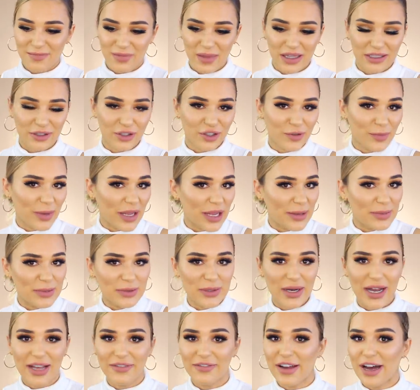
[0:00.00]
A lot of
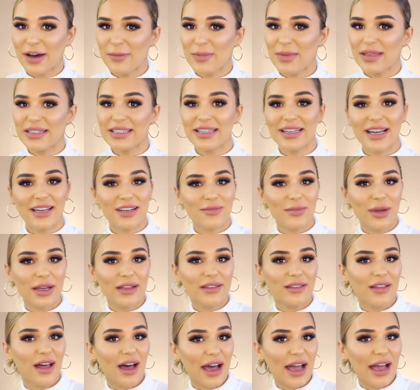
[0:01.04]
people have come in and out of my
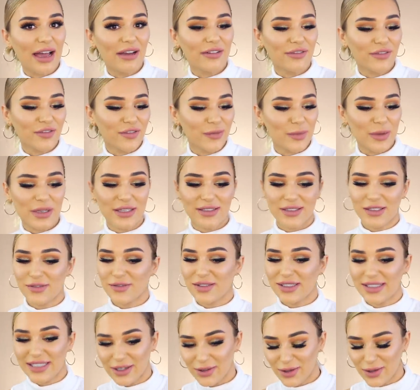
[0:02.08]
life because of
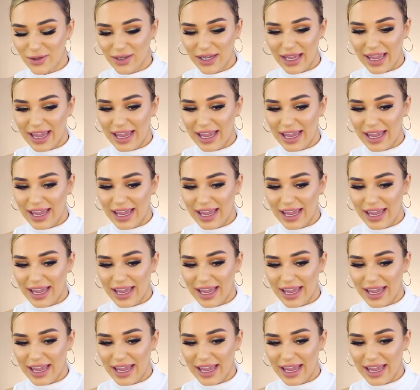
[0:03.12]
Silk,